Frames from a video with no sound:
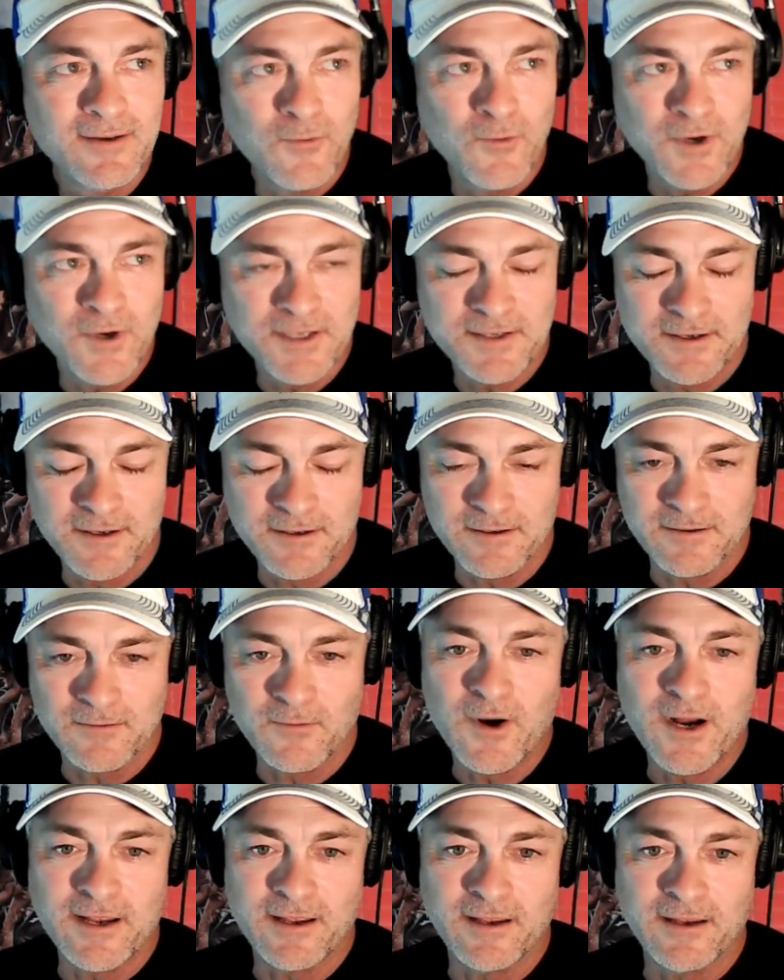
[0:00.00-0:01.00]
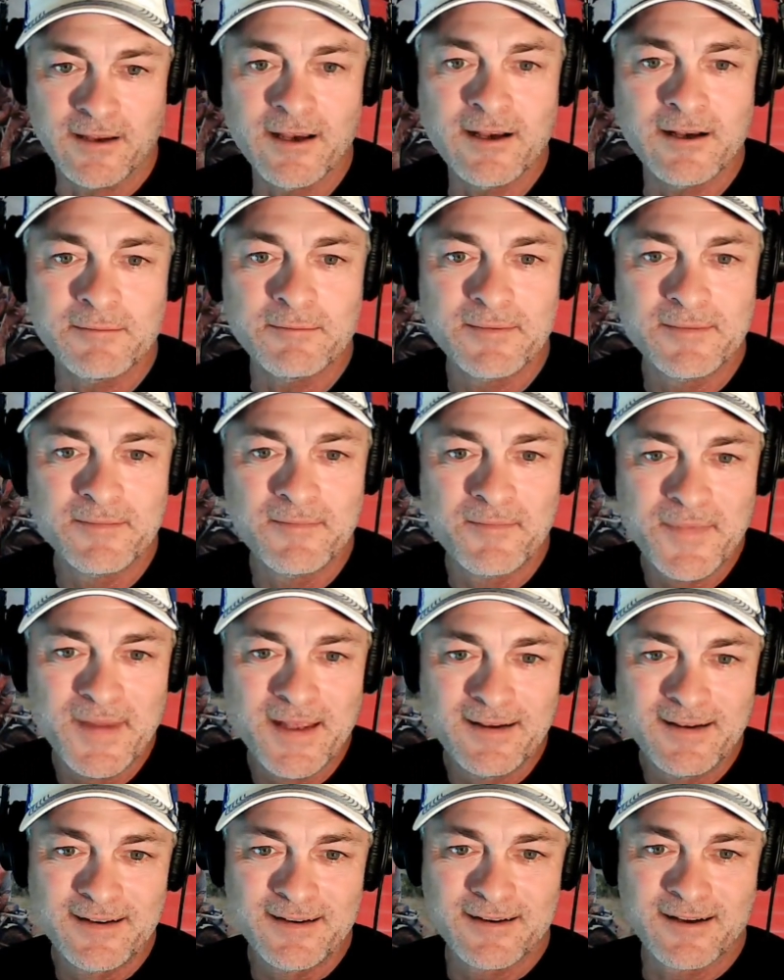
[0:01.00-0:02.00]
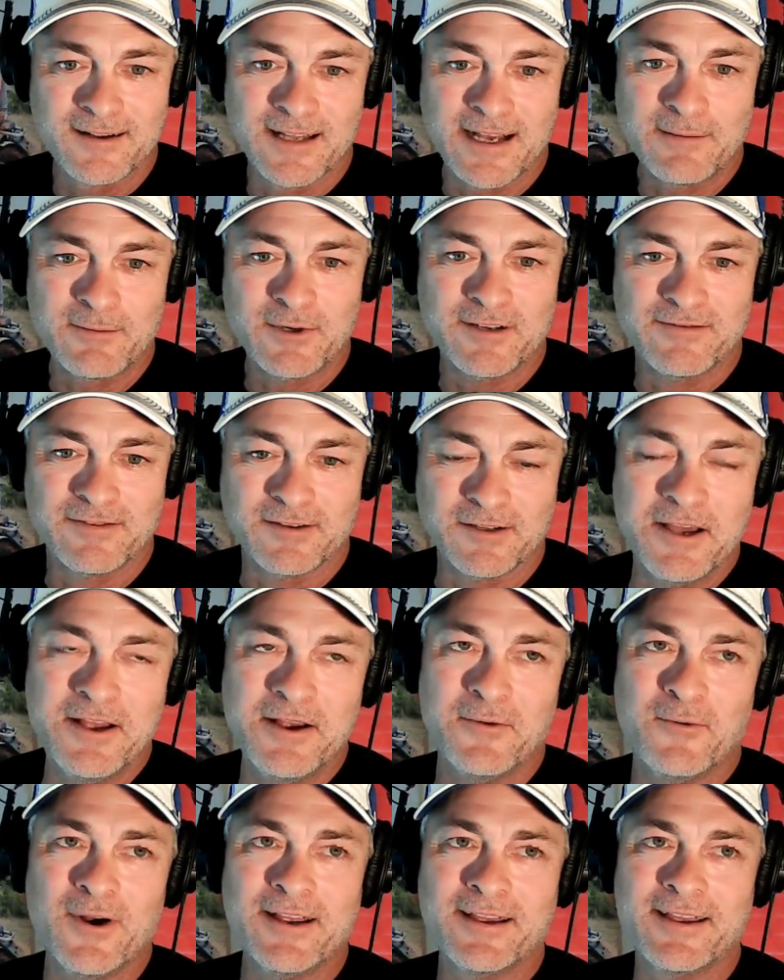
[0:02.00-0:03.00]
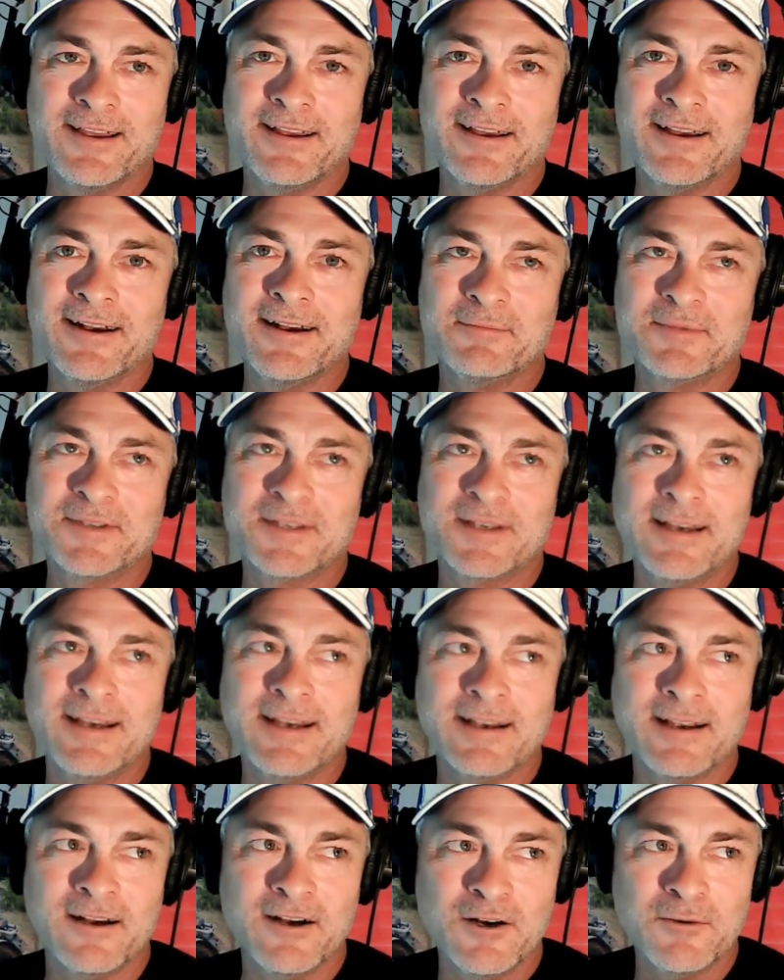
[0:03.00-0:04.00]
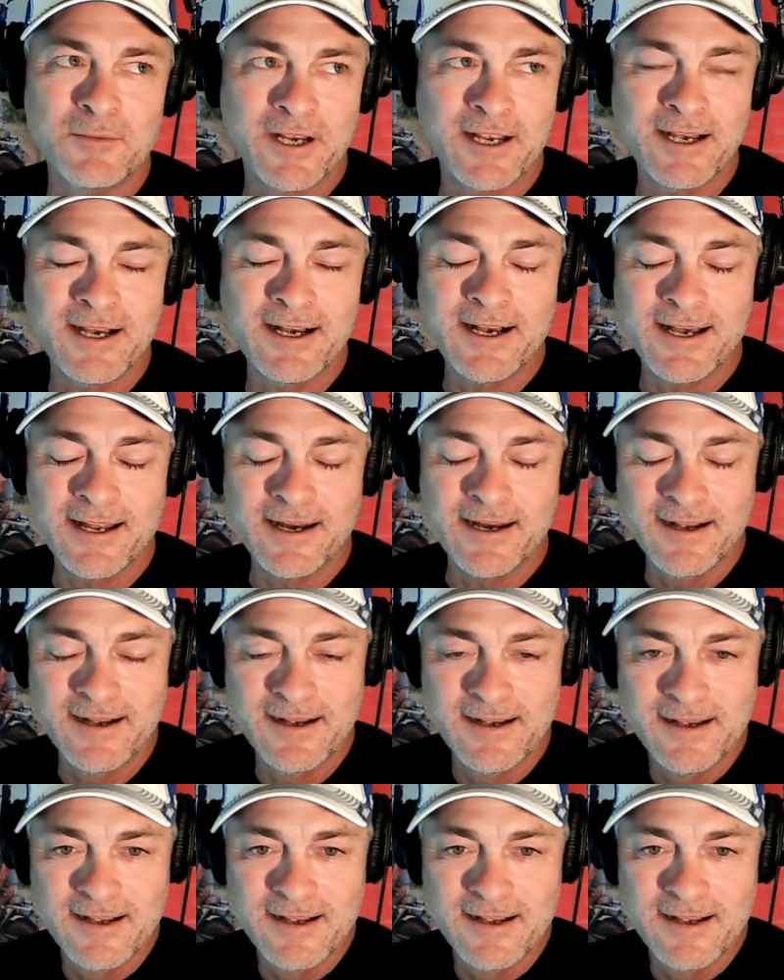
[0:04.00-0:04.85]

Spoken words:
we started waking up, collaboratively waking up, saying, "Oh my God,